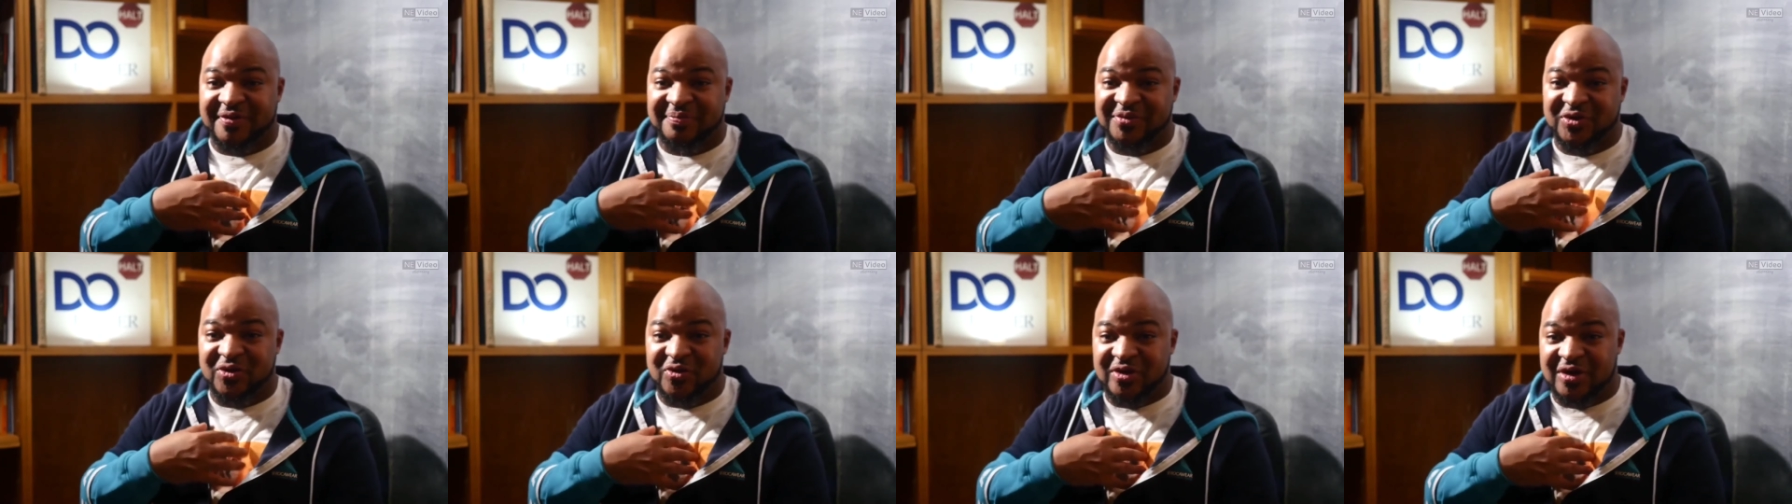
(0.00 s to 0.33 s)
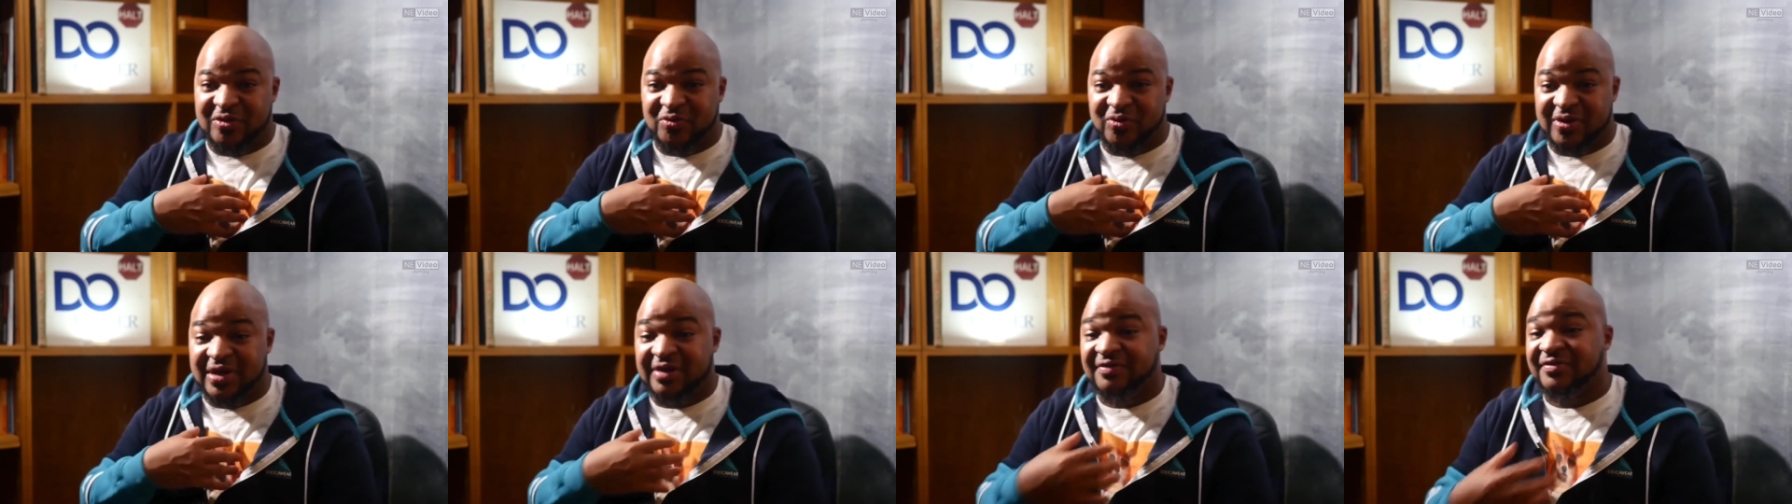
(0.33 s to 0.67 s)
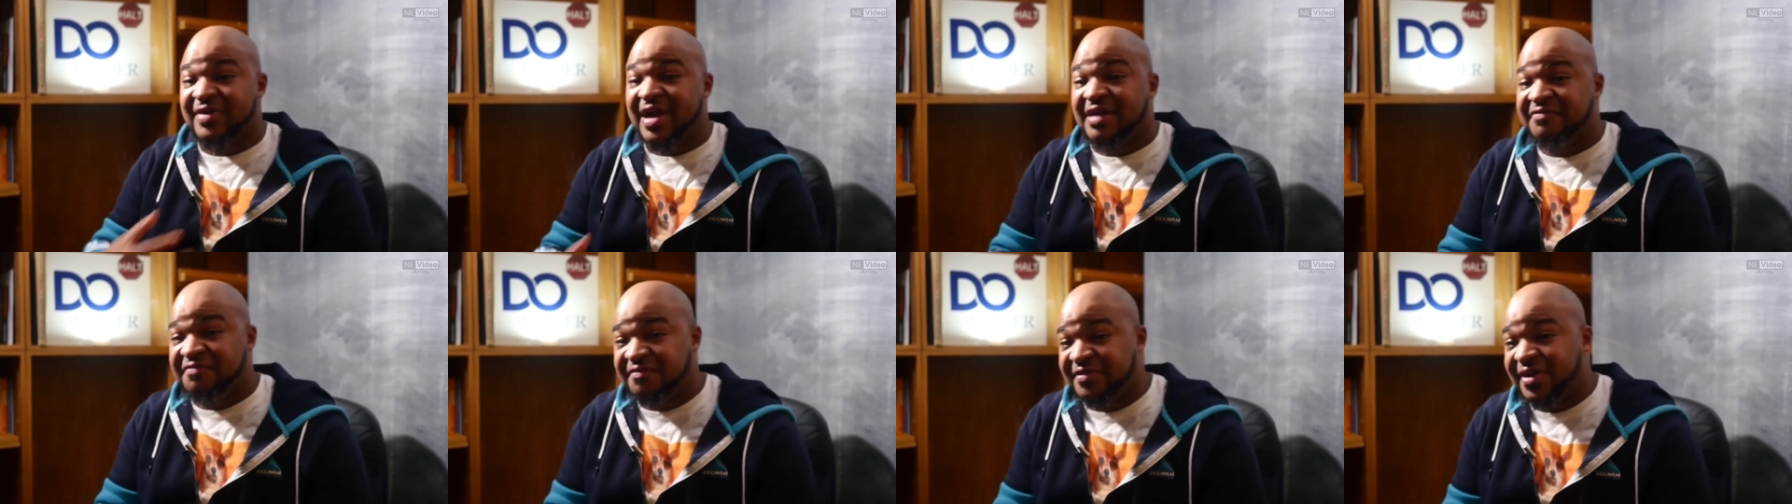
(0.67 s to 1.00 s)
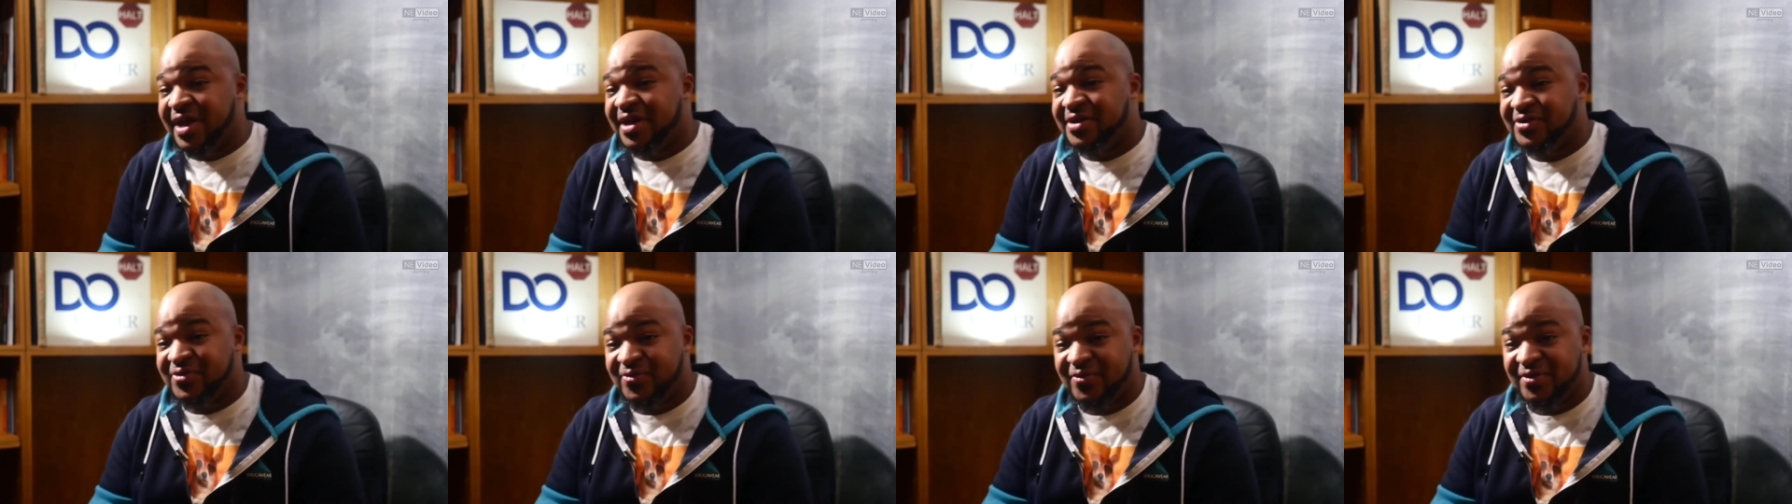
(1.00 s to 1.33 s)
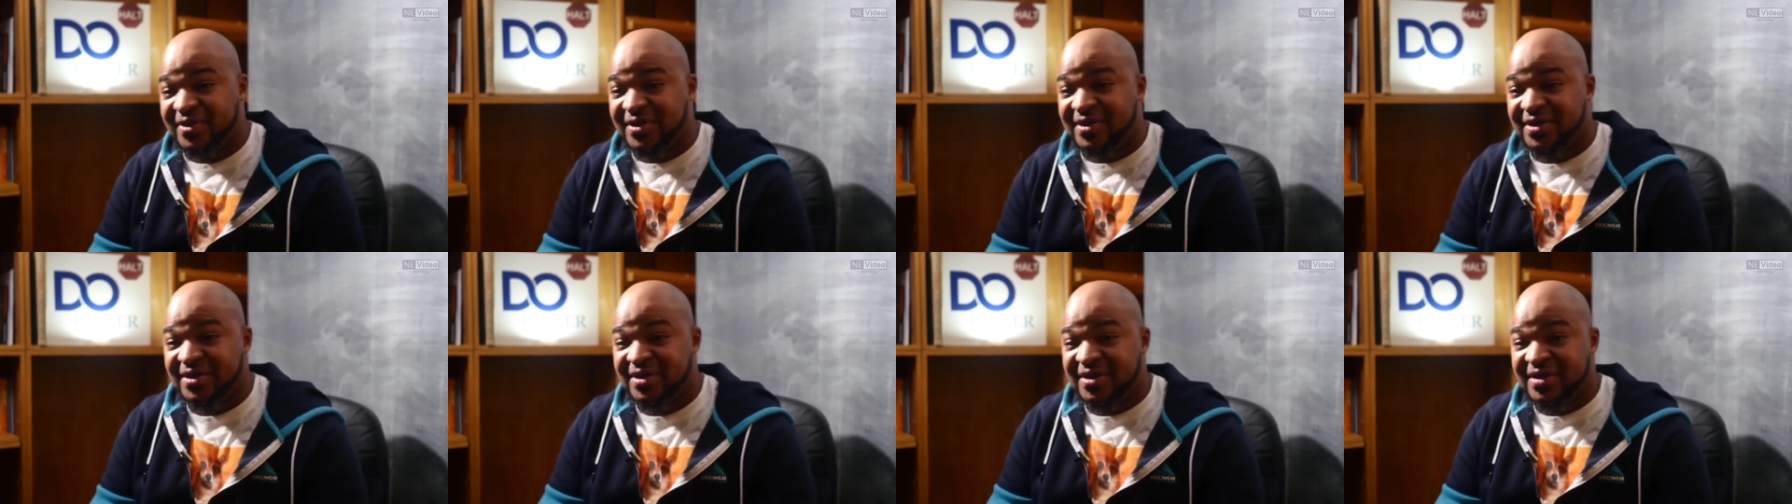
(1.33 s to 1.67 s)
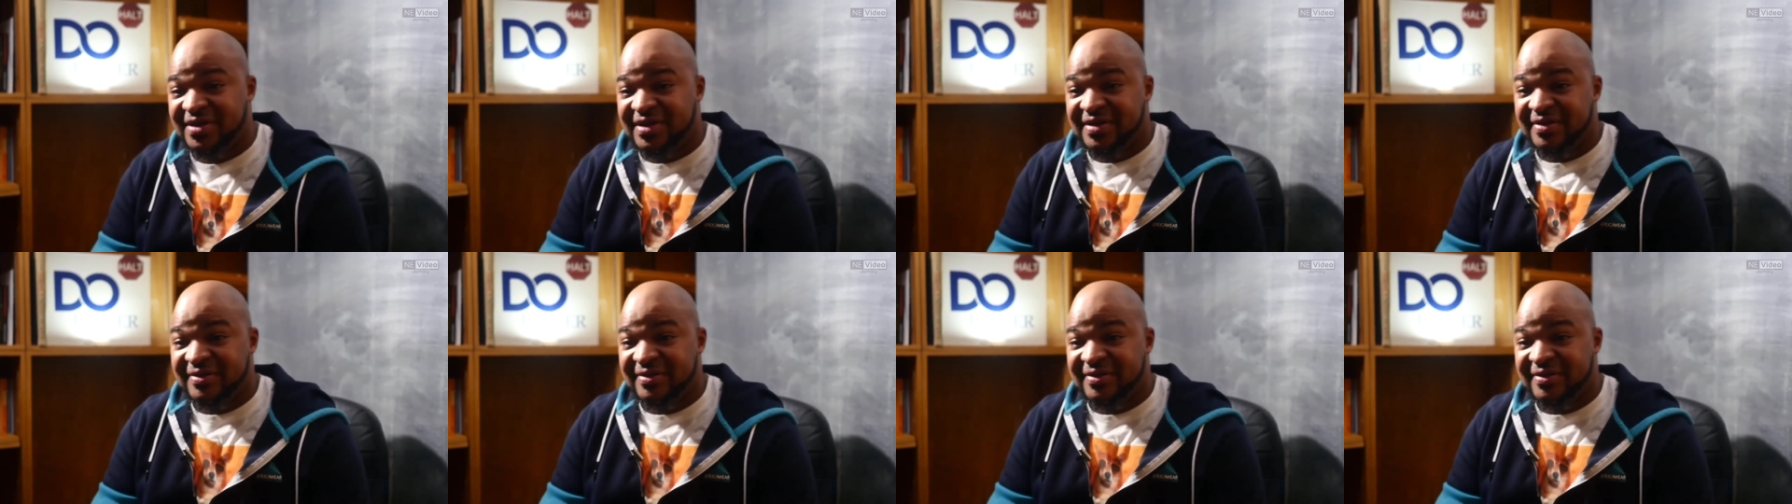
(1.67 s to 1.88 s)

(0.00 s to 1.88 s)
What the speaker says: If I'm doing it whenever I feel like doing it.